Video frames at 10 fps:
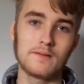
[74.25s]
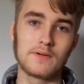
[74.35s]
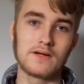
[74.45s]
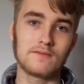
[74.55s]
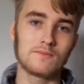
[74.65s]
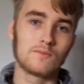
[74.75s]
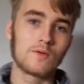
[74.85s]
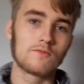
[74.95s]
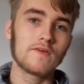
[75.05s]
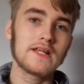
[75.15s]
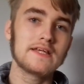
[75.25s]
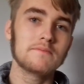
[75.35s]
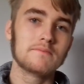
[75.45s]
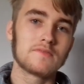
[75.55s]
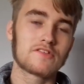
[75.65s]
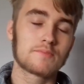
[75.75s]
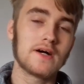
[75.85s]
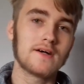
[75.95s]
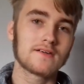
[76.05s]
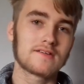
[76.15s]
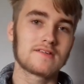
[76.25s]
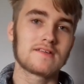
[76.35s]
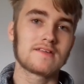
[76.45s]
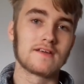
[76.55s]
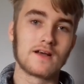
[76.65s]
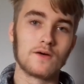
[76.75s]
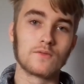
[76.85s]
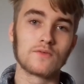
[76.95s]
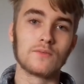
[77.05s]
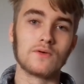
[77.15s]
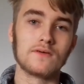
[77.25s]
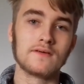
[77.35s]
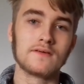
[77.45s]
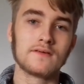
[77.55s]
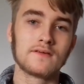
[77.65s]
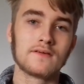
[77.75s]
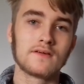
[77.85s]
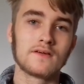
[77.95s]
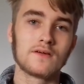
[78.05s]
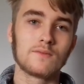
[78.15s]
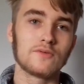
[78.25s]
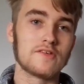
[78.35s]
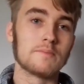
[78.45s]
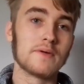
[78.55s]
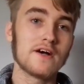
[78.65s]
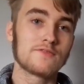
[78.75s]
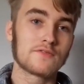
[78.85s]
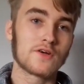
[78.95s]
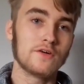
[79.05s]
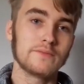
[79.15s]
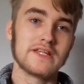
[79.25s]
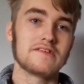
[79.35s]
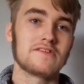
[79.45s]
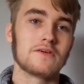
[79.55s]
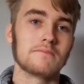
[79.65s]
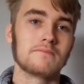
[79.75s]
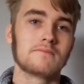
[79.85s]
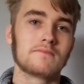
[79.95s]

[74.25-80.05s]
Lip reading: But what really sparked the Cold War was the birth of communism.